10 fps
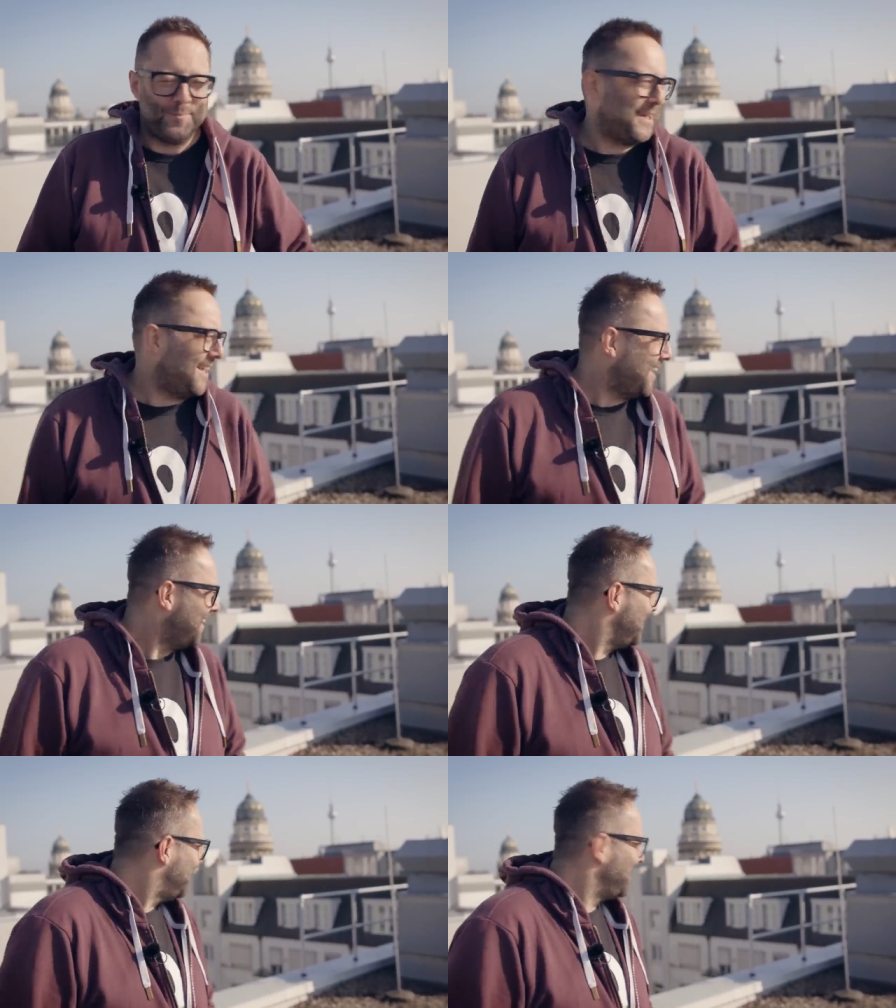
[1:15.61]
But yeah,
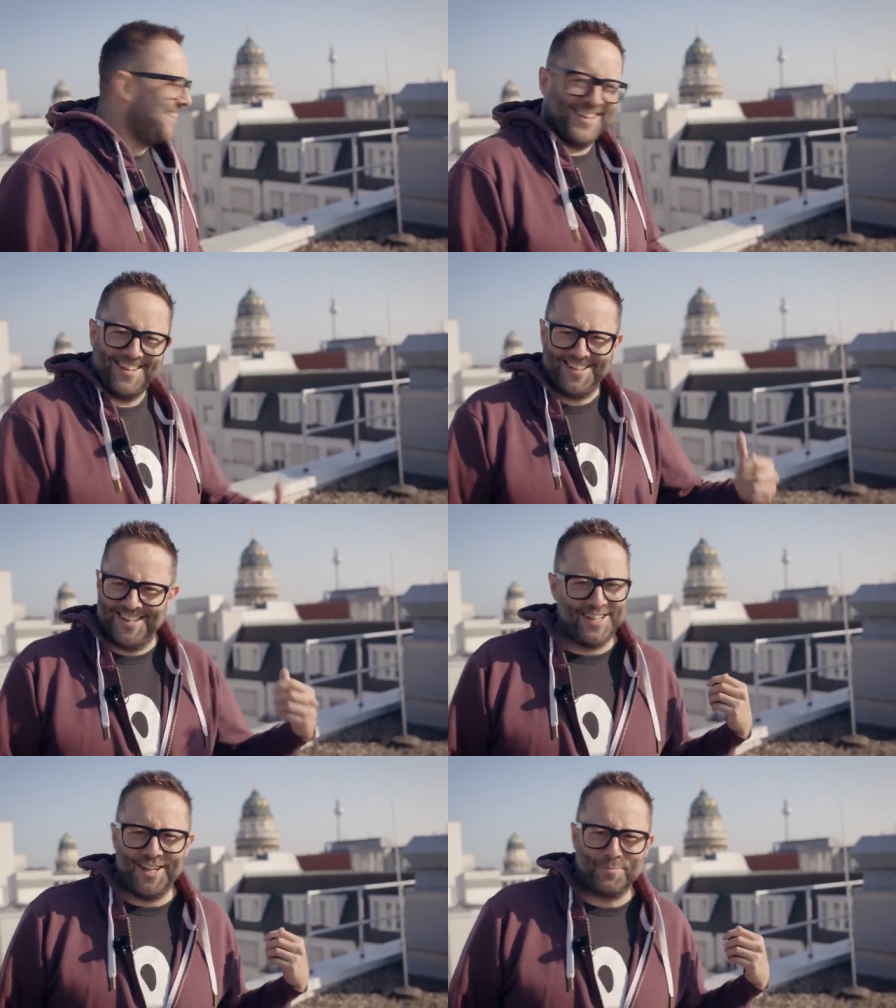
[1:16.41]

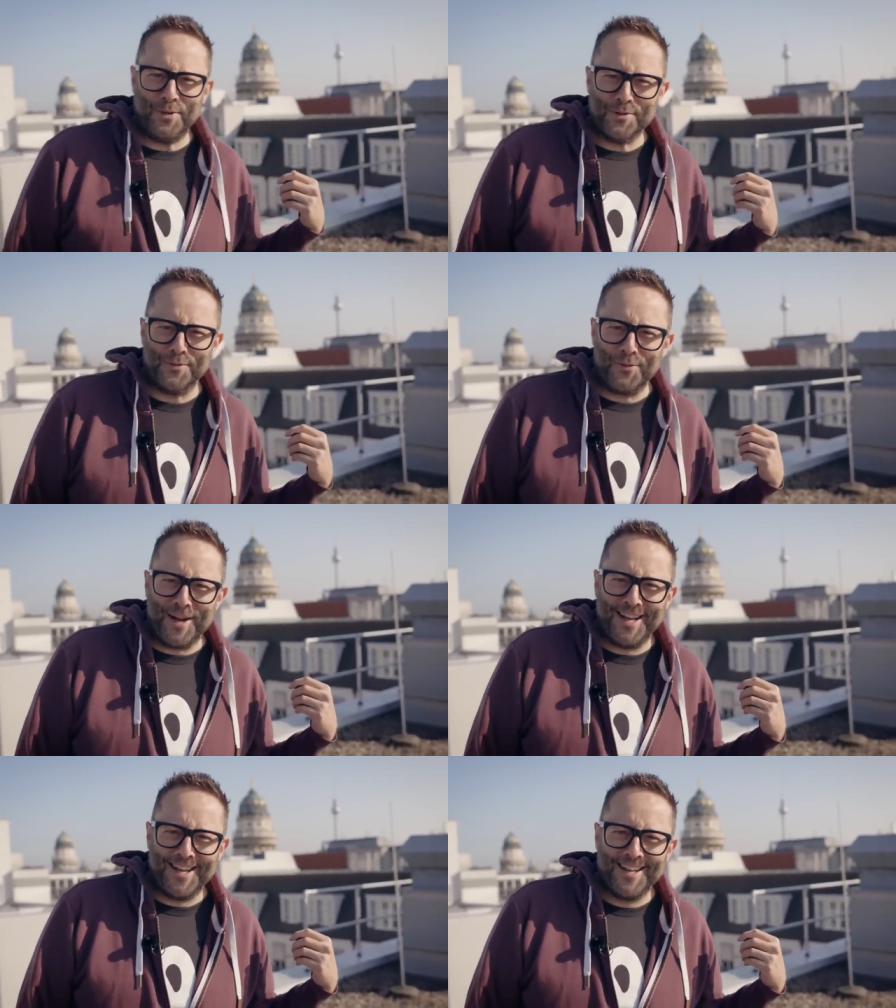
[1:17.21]
it's beautiful,
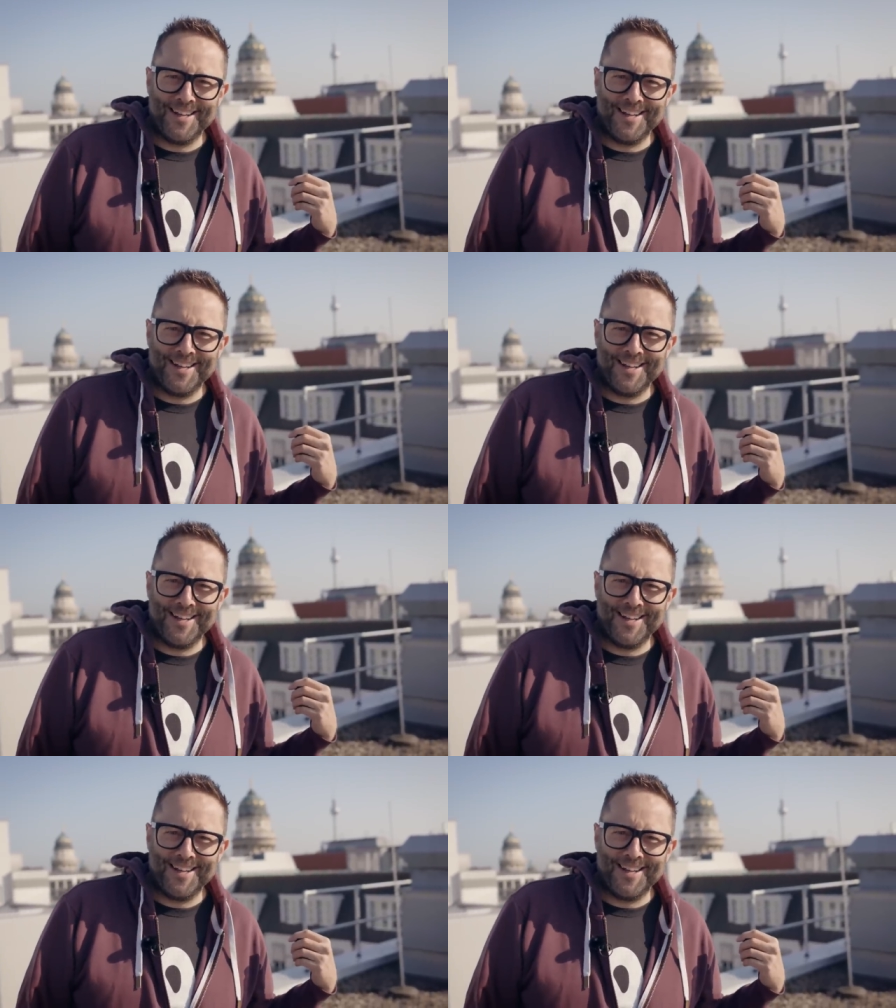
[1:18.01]
right?